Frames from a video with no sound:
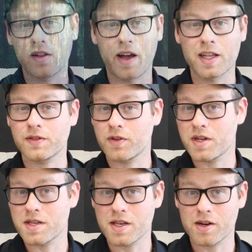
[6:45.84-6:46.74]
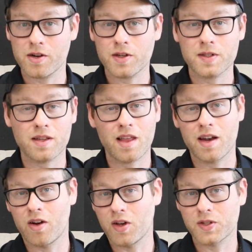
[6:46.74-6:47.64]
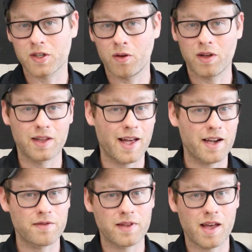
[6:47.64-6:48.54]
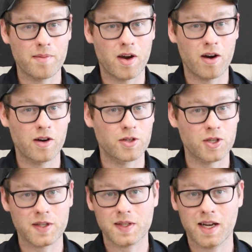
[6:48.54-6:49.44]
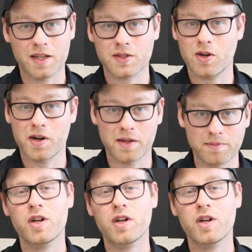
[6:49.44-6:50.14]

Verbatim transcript: clients for years and then also a lot of them are just getting started.